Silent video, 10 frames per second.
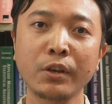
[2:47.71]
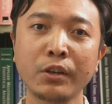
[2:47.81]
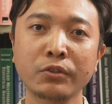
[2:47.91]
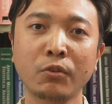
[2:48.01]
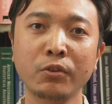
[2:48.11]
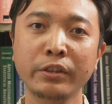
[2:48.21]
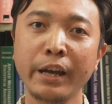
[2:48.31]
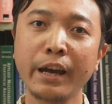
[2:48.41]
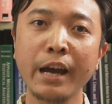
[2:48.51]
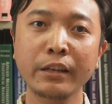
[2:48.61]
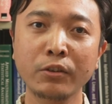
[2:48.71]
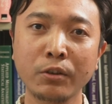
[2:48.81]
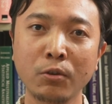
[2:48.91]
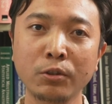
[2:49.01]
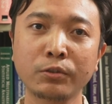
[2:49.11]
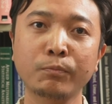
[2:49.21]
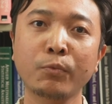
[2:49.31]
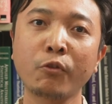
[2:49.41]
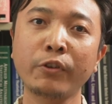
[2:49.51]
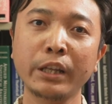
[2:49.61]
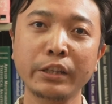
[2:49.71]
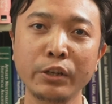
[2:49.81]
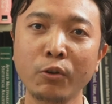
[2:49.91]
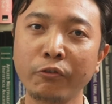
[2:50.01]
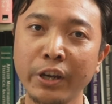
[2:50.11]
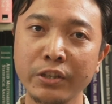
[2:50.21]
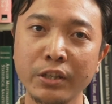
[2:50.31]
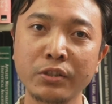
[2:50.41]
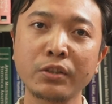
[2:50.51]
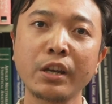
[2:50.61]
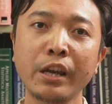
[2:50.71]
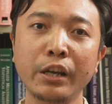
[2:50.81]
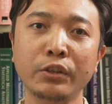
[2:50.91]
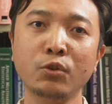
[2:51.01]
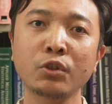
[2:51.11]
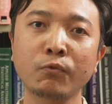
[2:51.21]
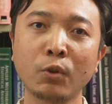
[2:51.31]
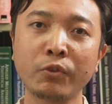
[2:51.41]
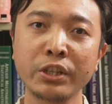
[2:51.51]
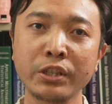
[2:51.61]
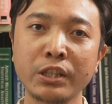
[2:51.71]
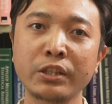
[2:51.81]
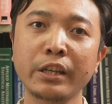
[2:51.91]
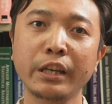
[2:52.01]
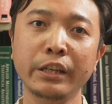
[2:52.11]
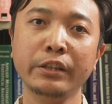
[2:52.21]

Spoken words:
so that I could provide innovations in useful research in